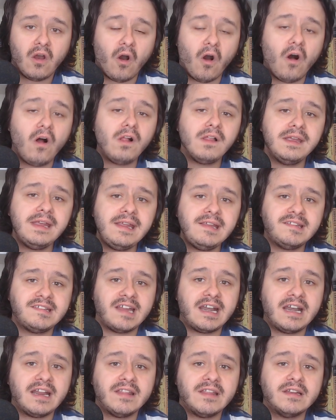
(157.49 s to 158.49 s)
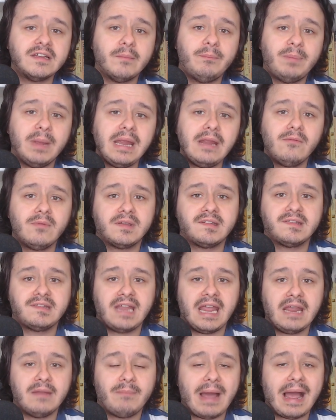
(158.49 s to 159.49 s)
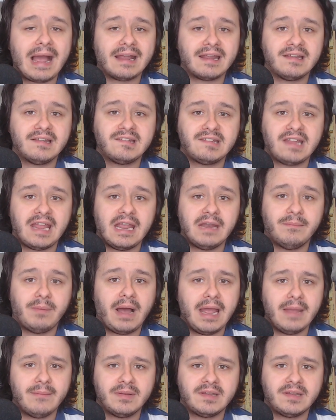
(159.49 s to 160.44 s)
All he said in the debate was stand back and stand by,